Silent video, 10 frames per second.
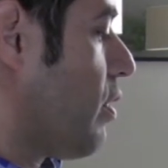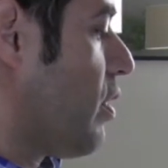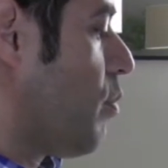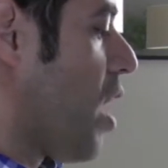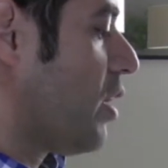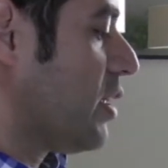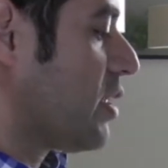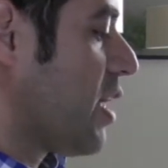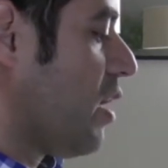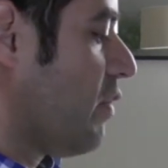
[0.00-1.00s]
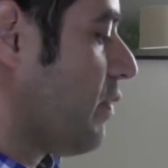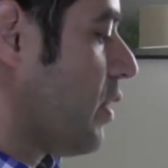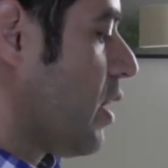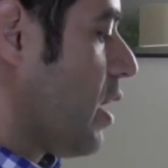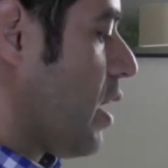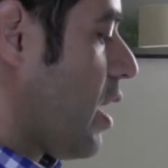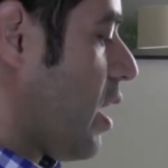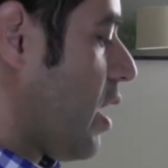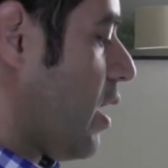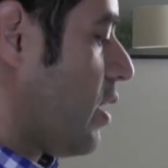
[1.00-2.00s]
the model itself
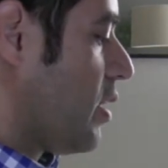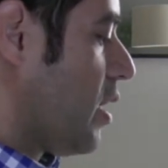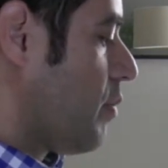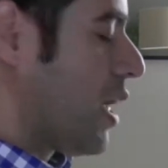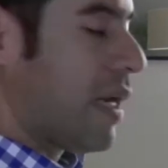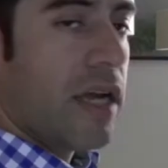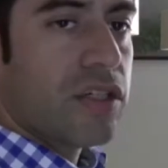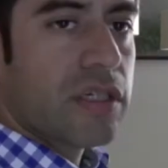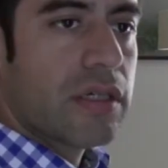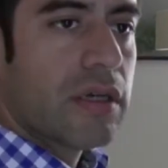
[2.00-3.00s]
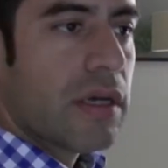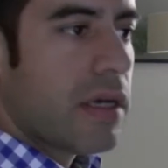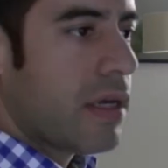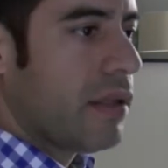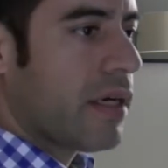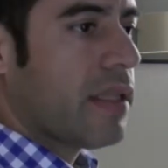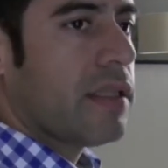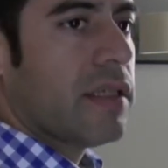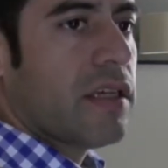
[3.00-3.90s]
and actually look at the